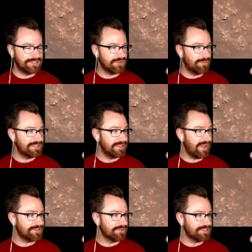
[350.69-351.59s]
So amazing.
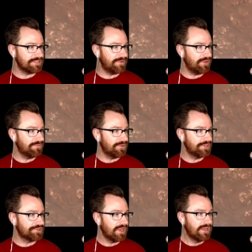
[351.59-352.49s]
Yeah, so this is video
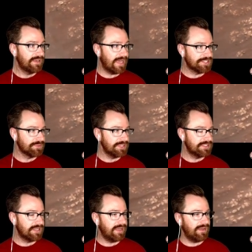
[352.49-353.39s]
footage NASA
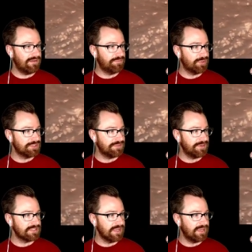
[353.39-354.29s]
released today of
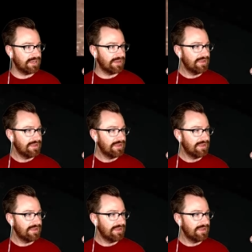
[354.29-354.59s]
Perseverance landing